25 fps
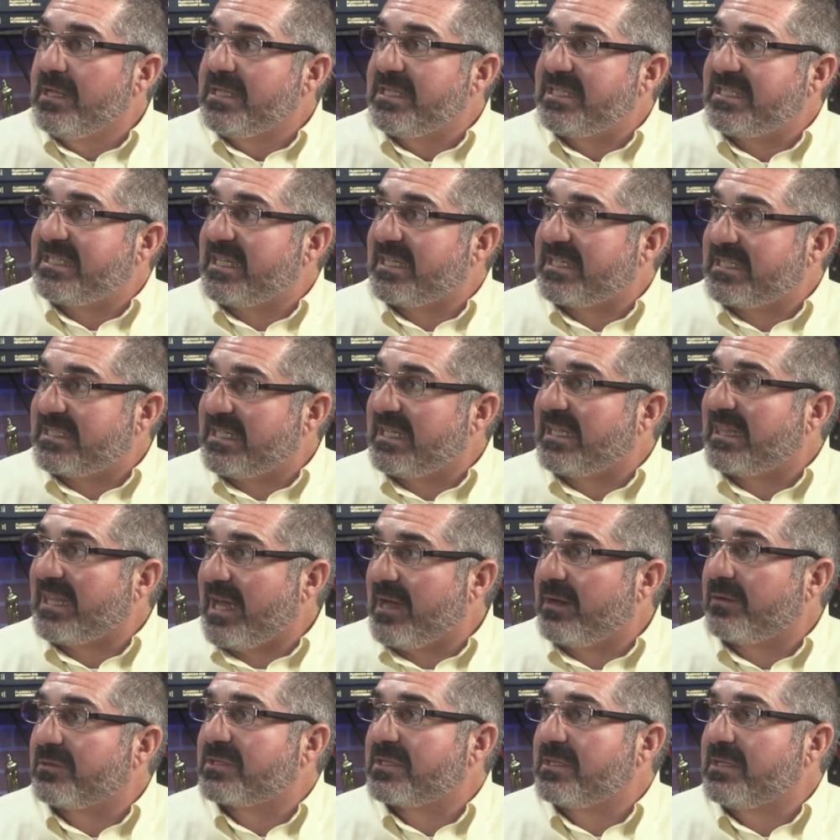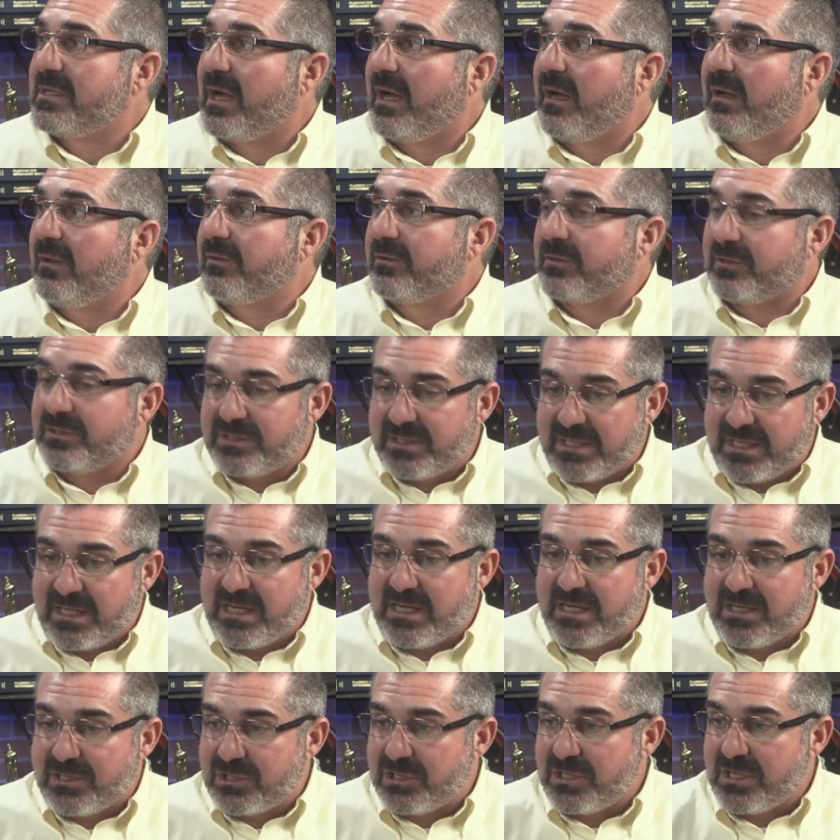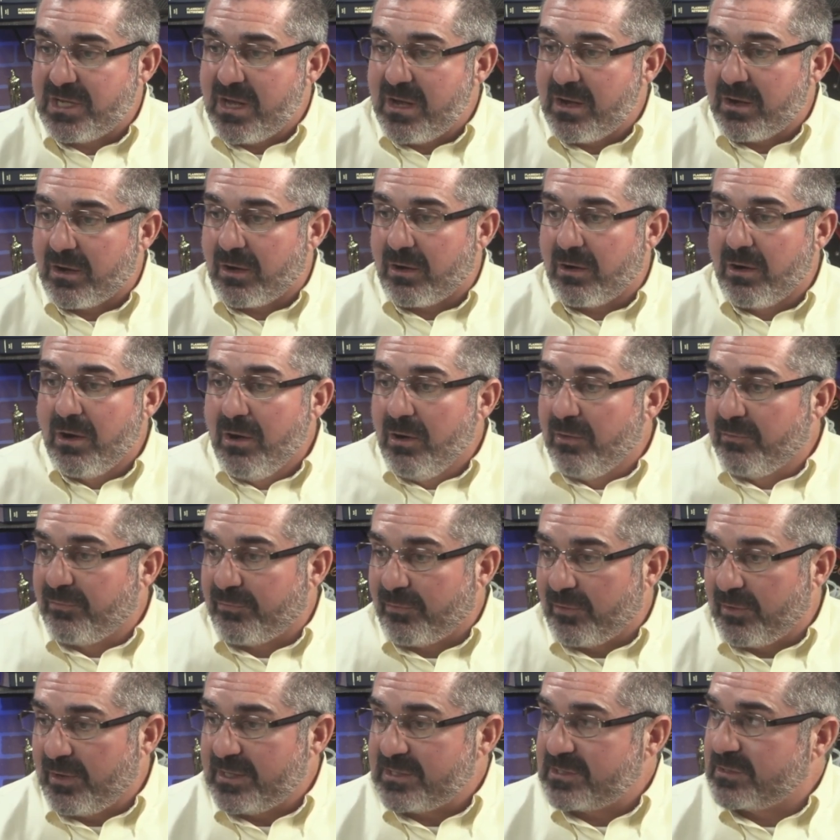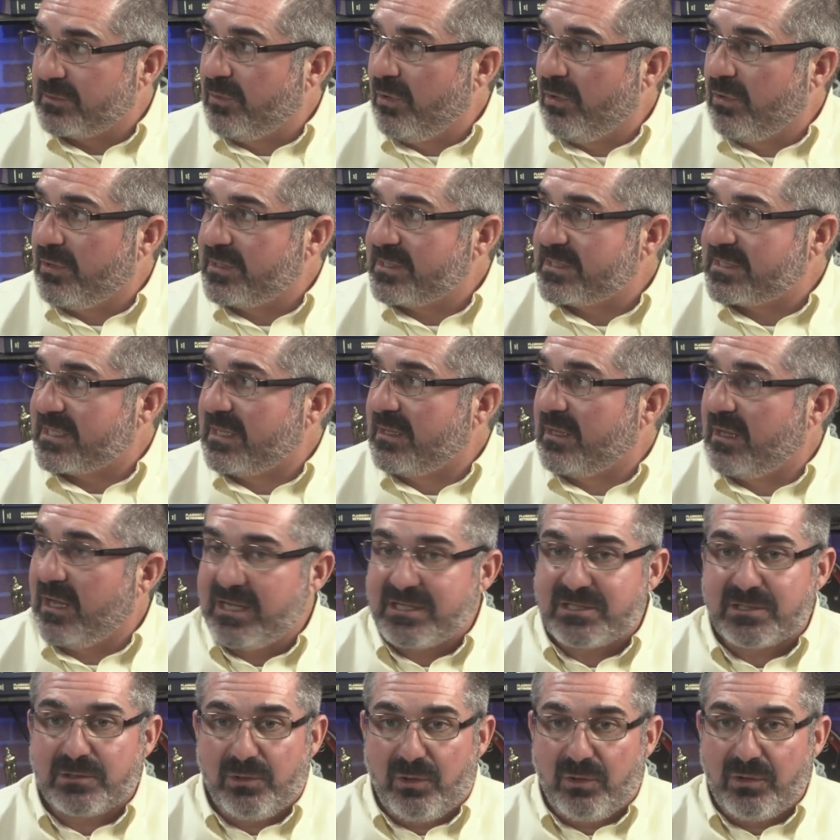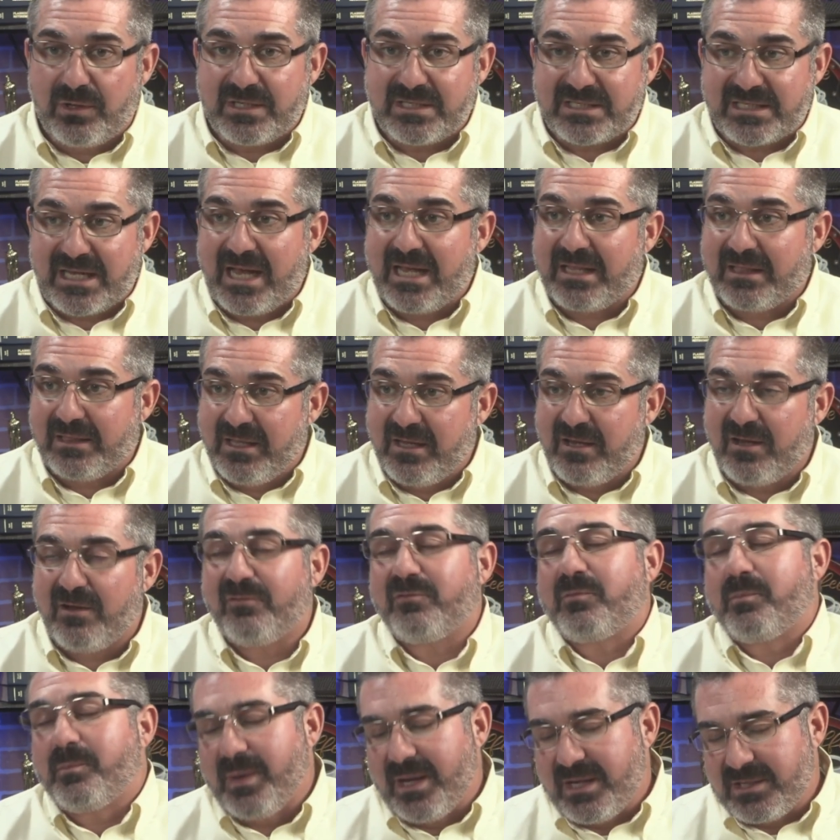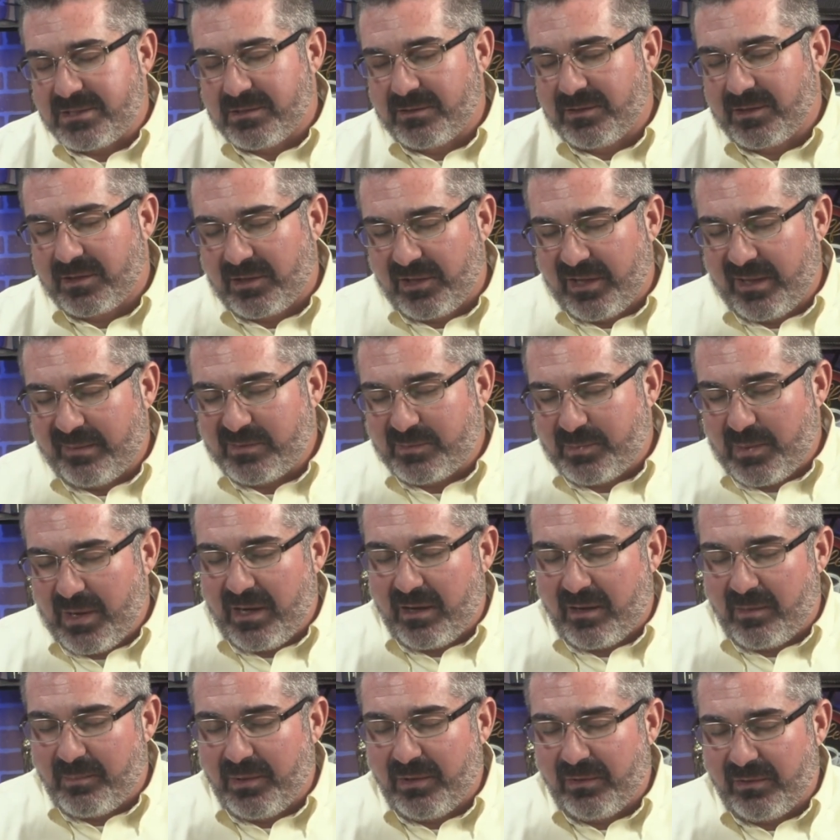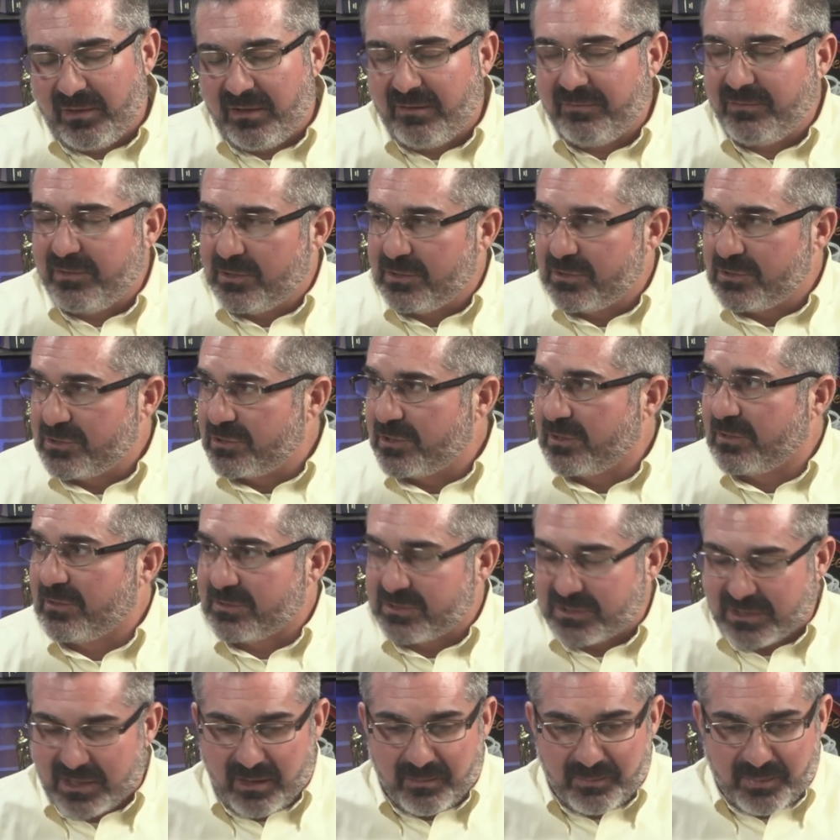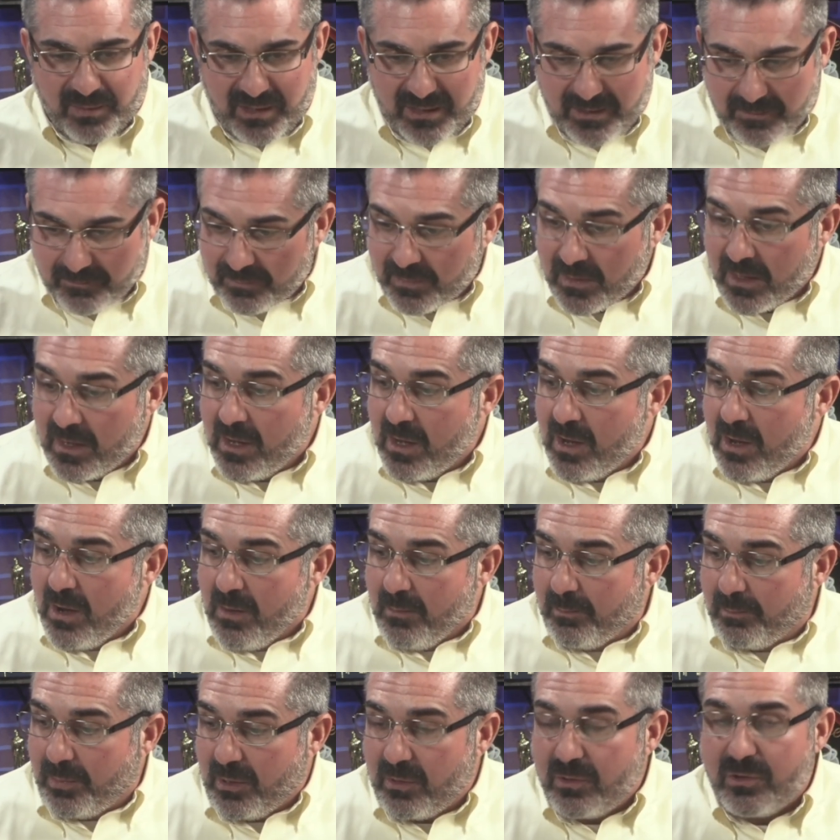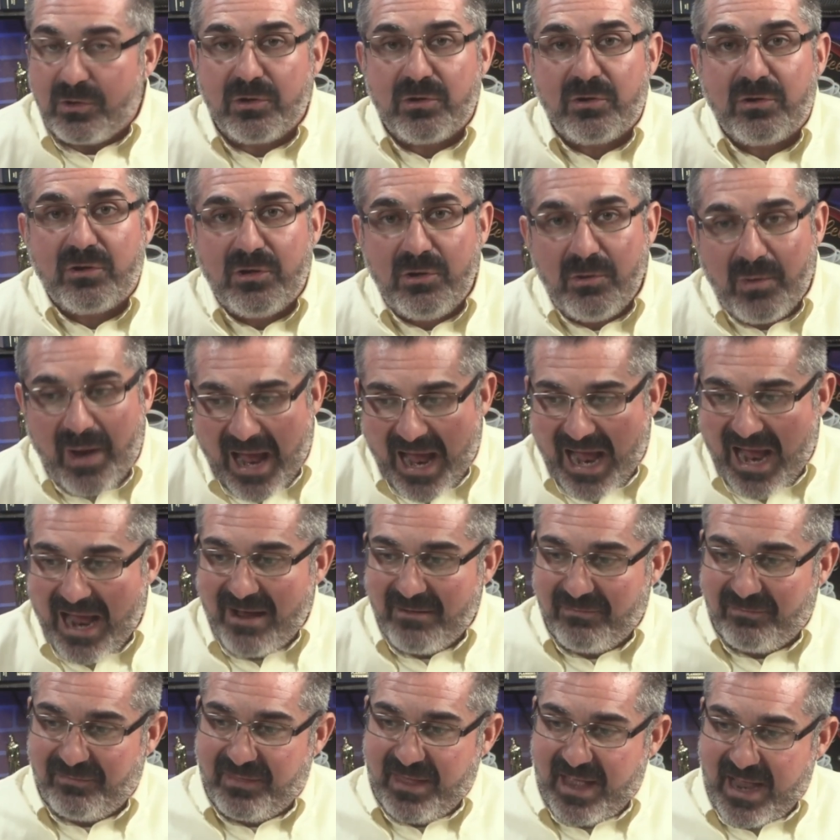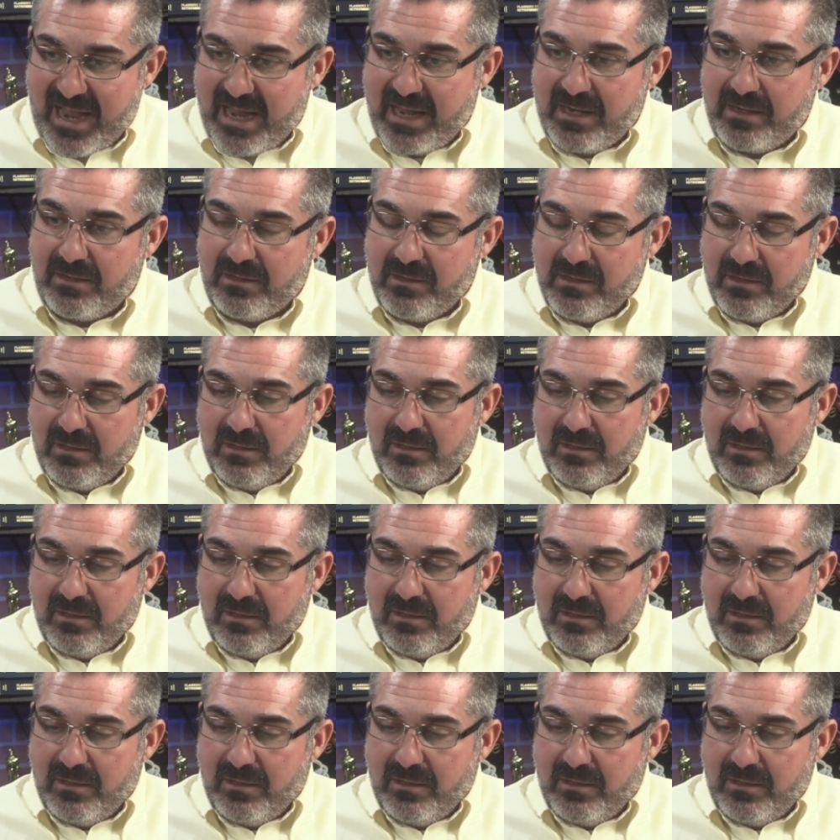$60,000 each year for as long as I live, based on the claims paying ability of the insurance company. But you have that